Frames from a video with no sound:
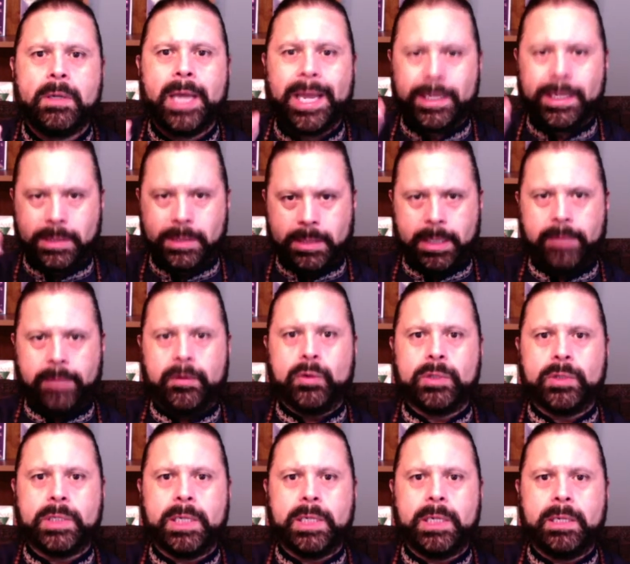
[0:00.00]
as
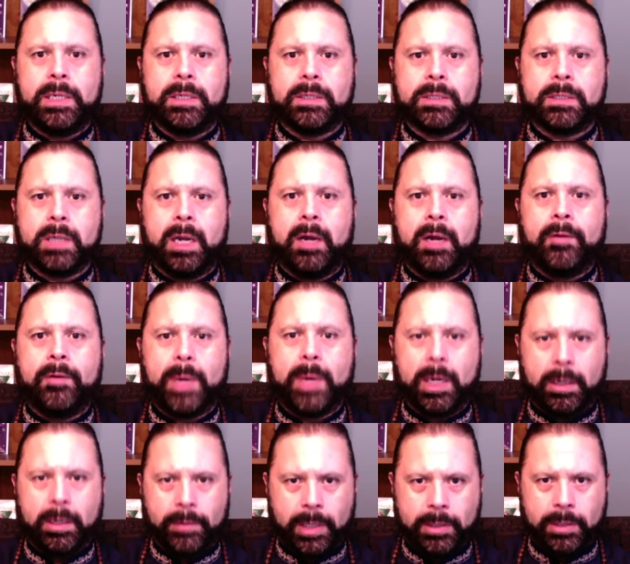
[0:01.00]
devotees of
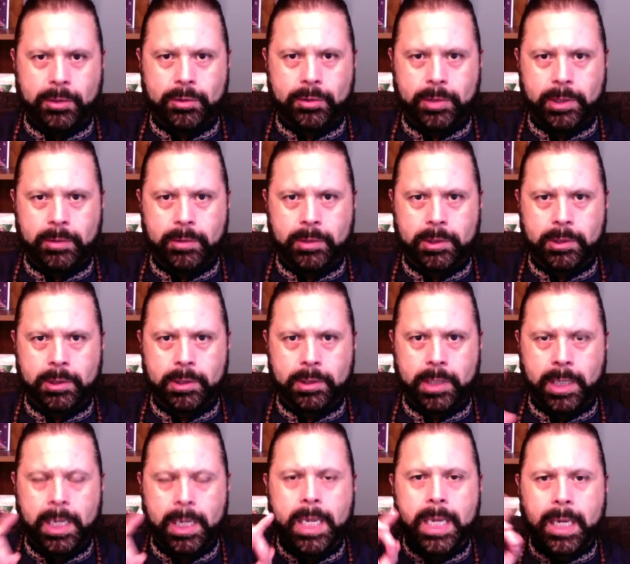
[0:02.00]
Bhagavan Sri
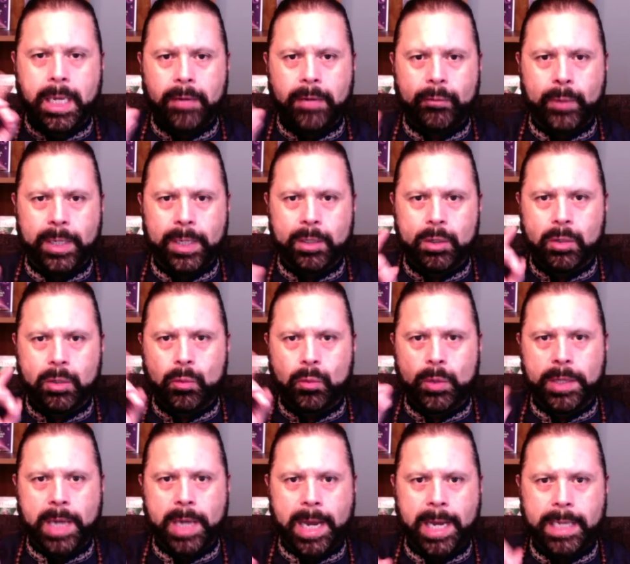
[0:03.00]
Krishna, if we look
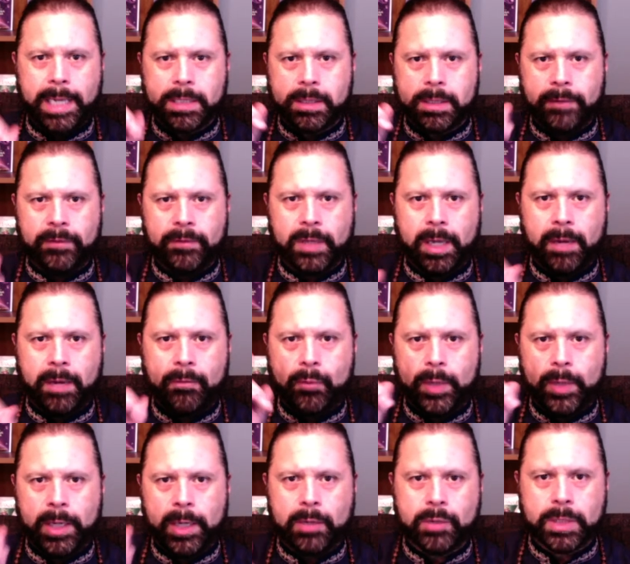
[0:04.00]
with eyes of love,
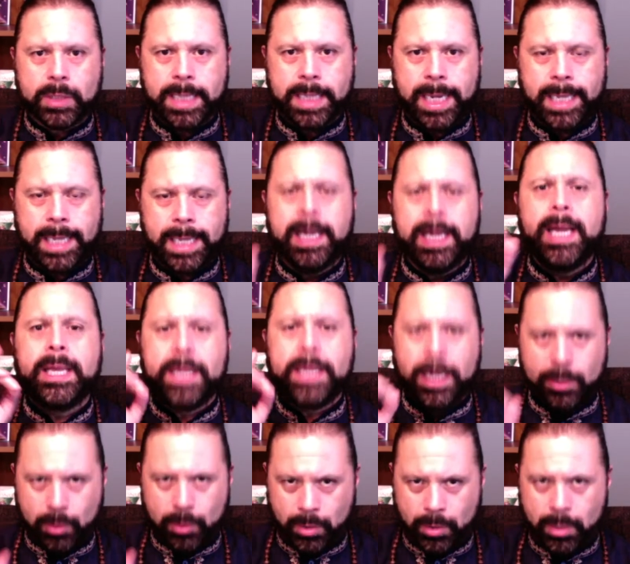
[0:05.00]
we understand
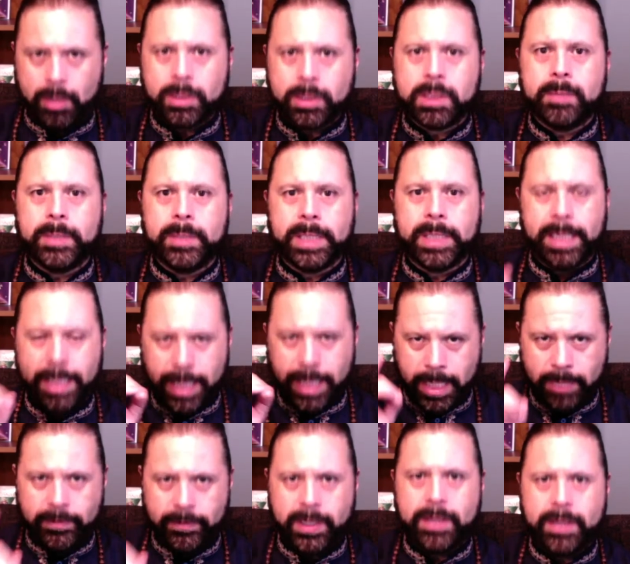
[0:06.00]
that ultimately
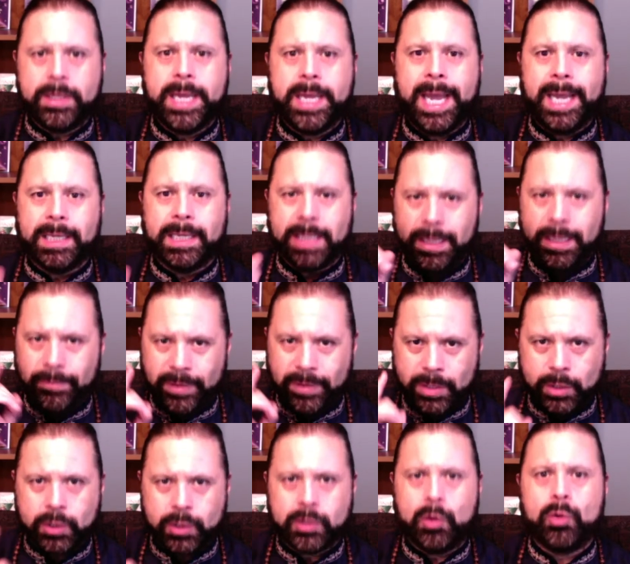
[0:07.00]
even that, even
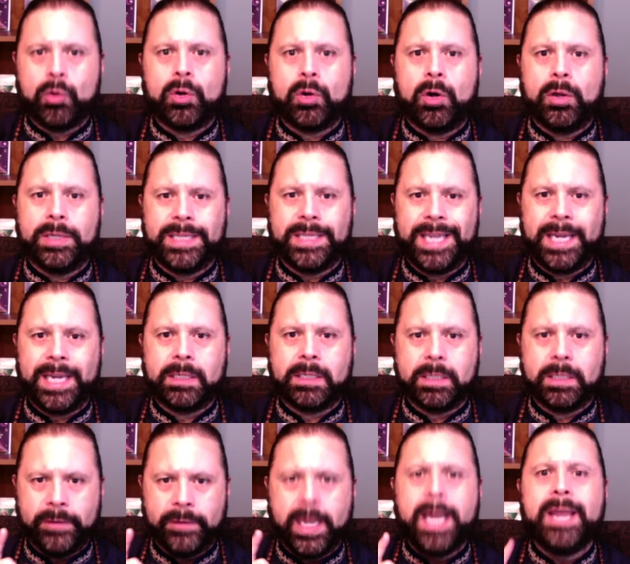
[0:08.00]
the so-called
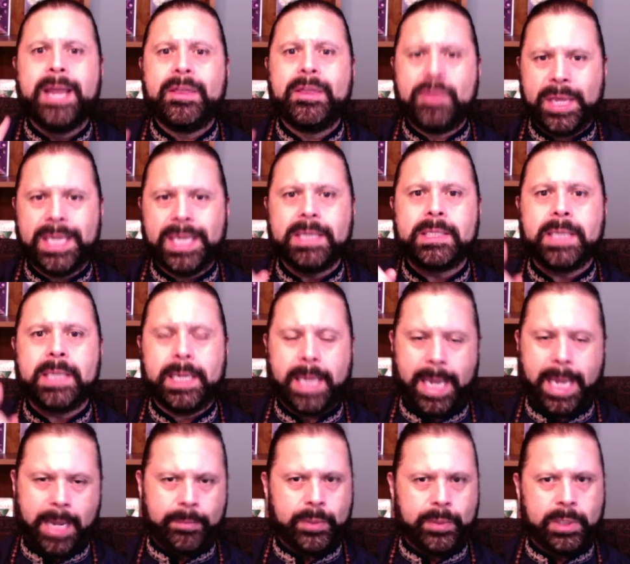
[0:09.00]
negative things that
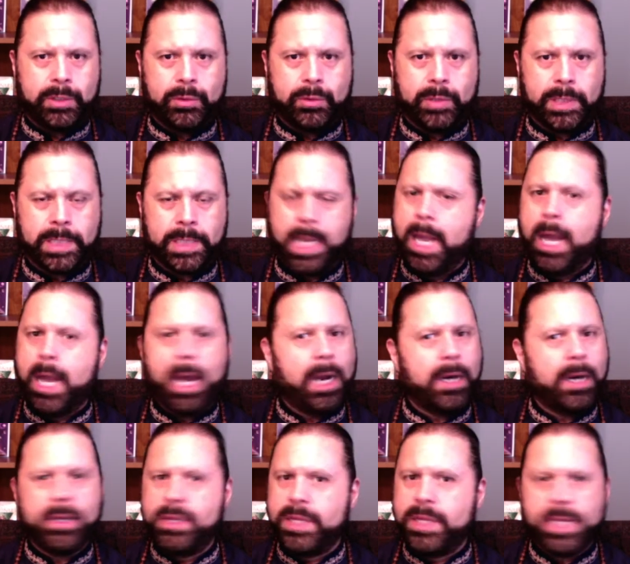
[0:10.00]
happen to us,
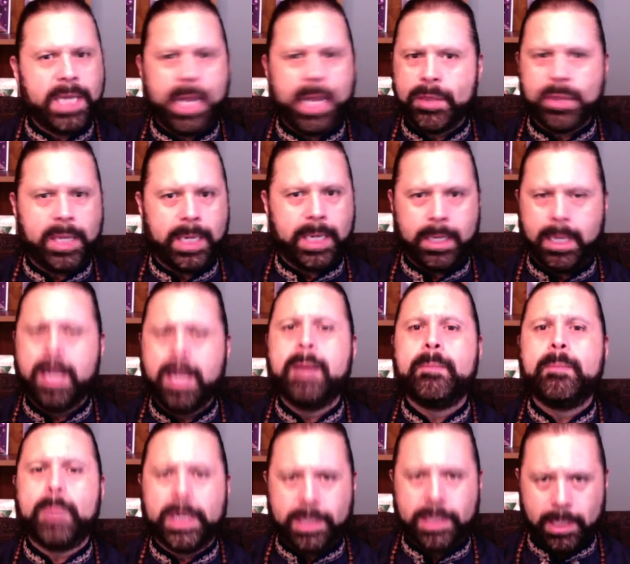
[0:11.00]
are nothing
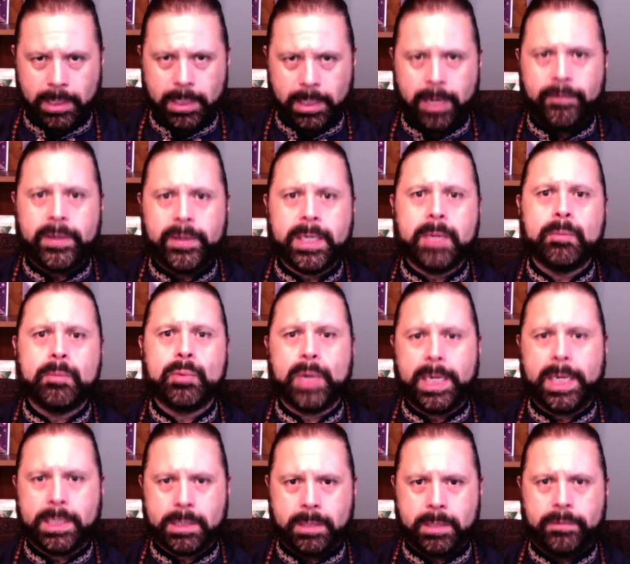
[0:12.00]
but the loving
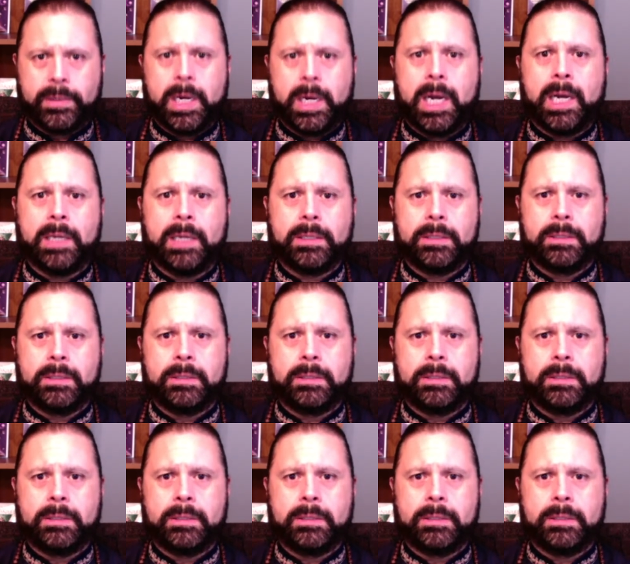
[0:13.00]
embrace of God.